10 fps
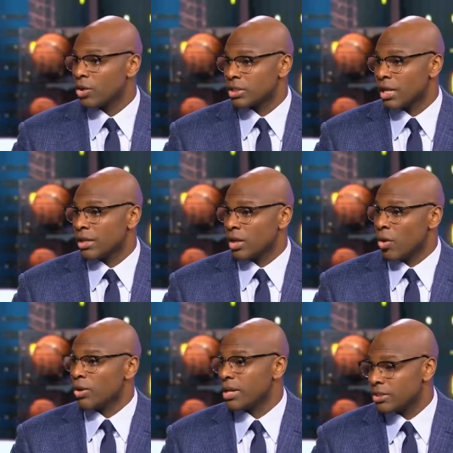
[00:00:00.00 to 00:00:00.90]
it's taking
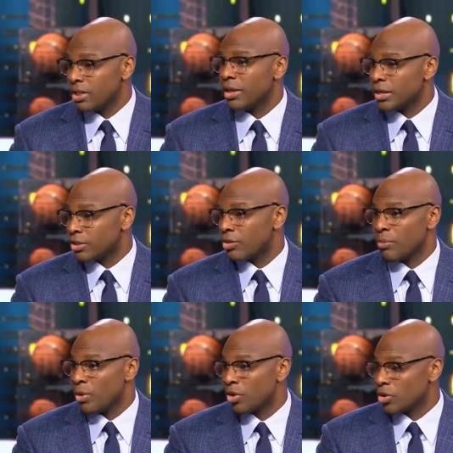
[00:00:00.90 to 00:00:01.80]
OKC to integrate
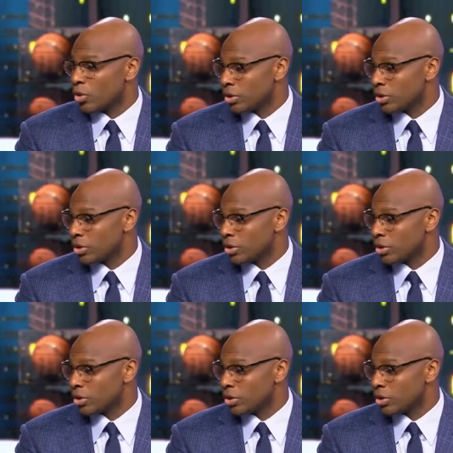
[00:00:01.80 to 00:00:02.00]
Paul George.